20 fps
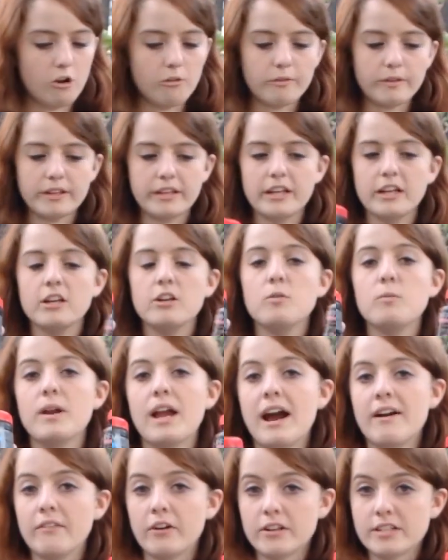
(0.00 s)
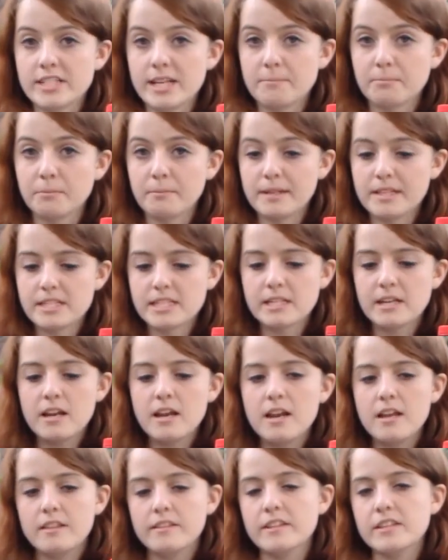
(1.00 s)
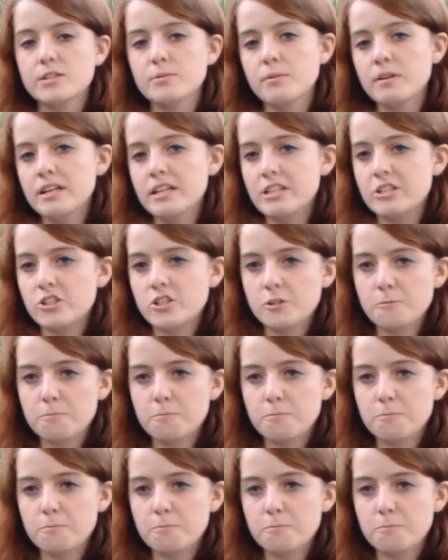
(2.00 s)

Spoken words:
Over here, we have our supplements. This one is